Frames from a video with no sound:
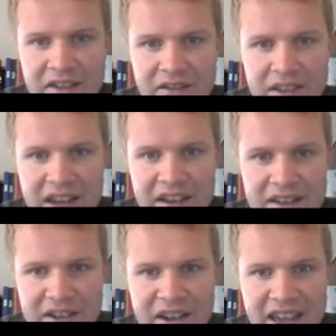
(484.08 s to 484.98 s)
yeah, it's
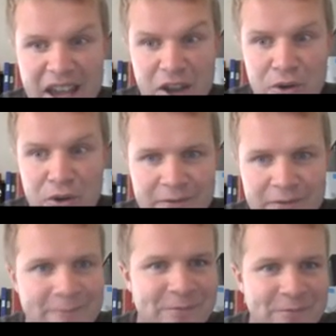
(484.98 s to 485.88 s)
going to get good.
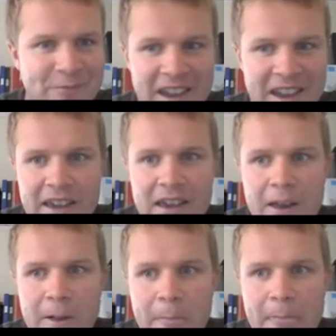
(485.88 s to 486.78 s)

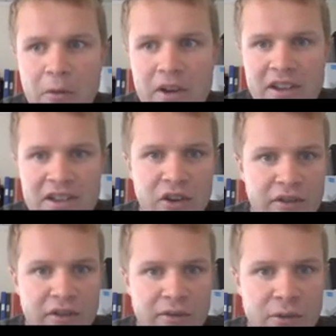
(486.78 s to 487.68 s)
What isn't good,
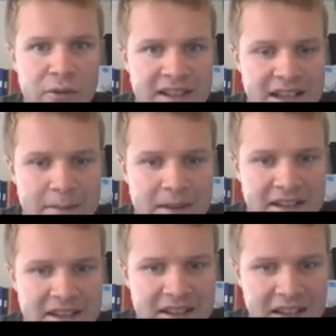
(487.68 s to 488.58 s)
unfortunately, is
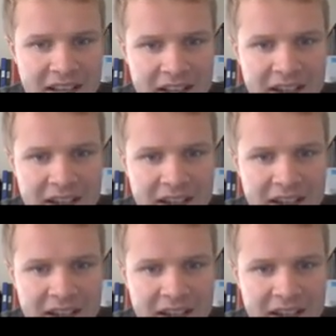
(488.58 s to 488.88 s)
airspace.